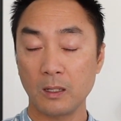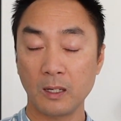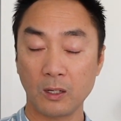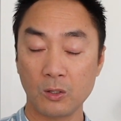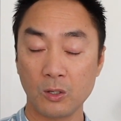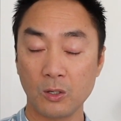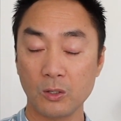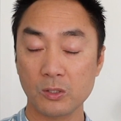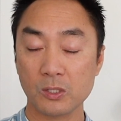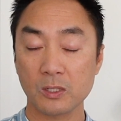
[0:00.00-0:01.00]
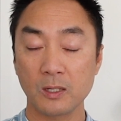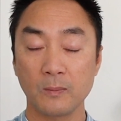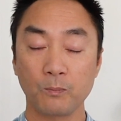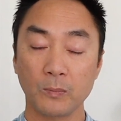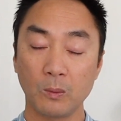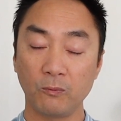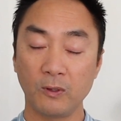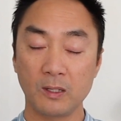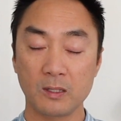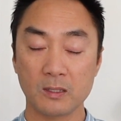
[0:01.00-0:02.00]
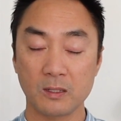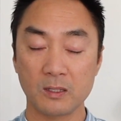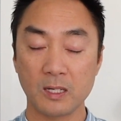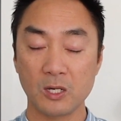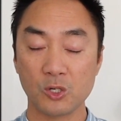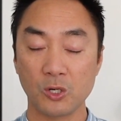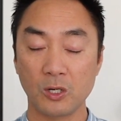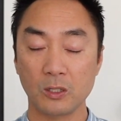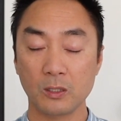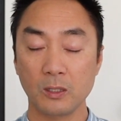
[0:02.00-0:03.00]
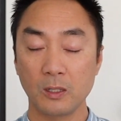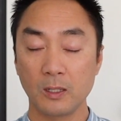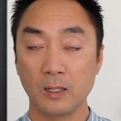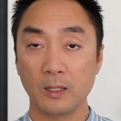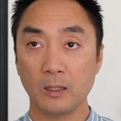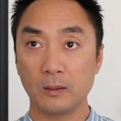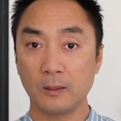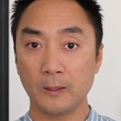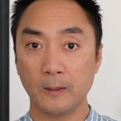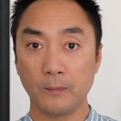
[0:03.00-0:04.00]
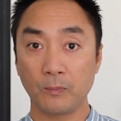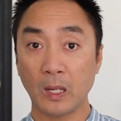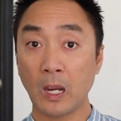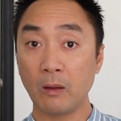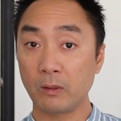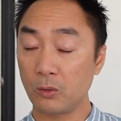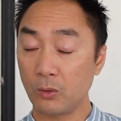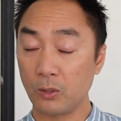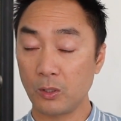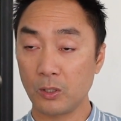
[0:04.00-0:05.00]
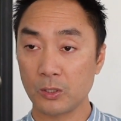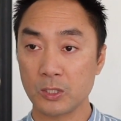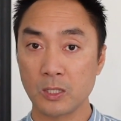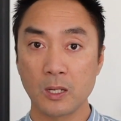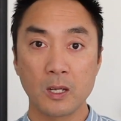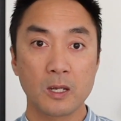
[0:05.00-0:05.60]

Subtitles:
I hear noise, I'm feeling this sensation, I'm having the thoughts.